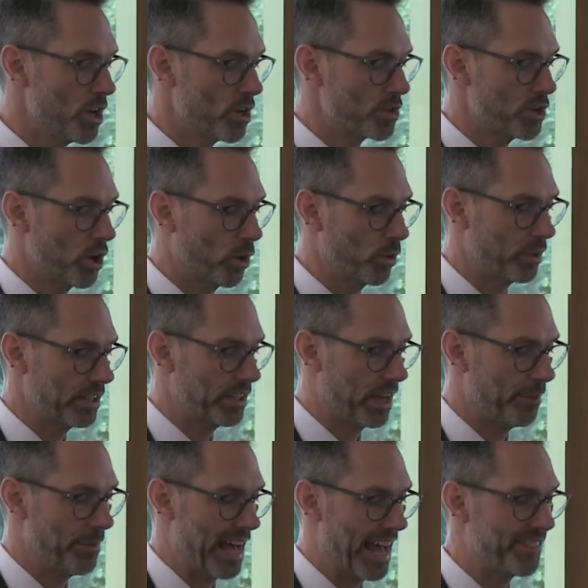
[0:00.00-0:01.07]
So
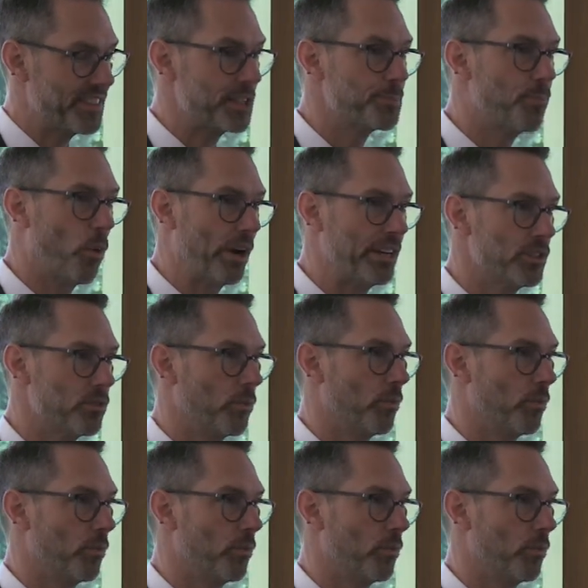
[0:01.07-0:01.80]
um, at this point,